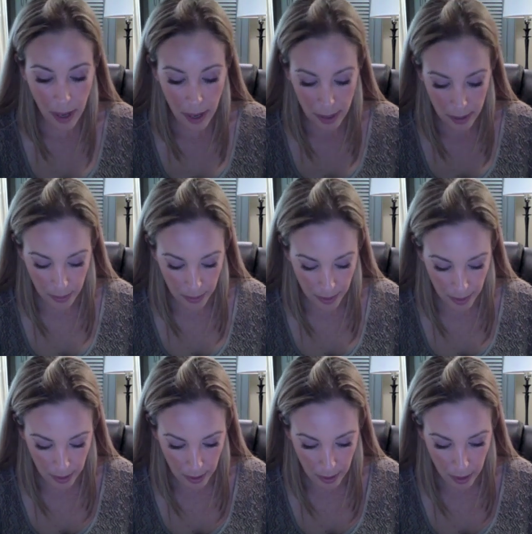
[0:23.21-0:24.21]
But
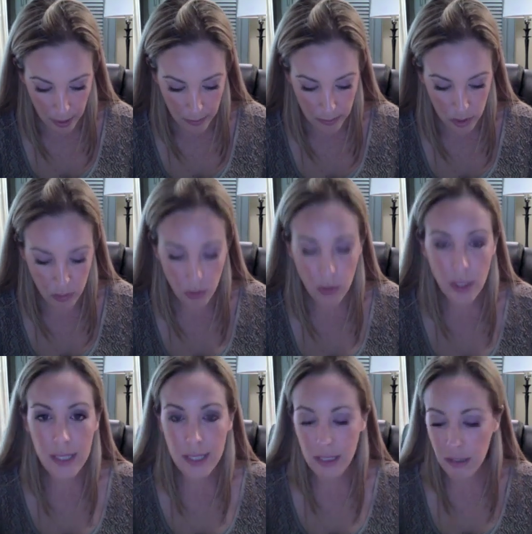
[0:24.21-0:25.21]
the um, Smooth
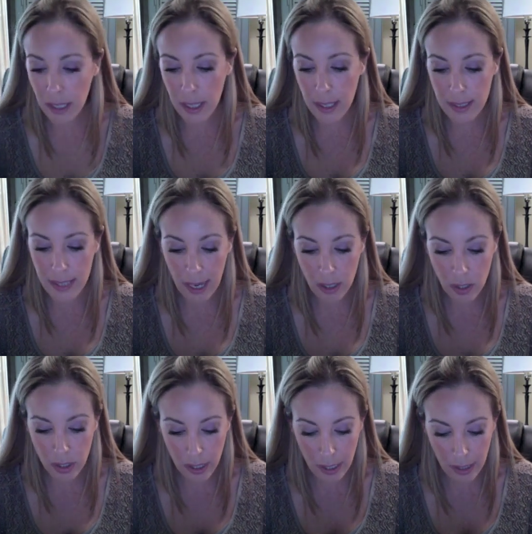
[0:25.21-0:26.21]
and Silky is
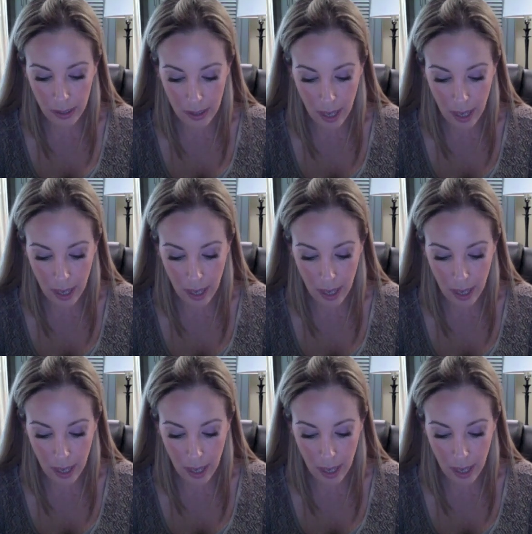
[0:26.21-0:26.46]
actually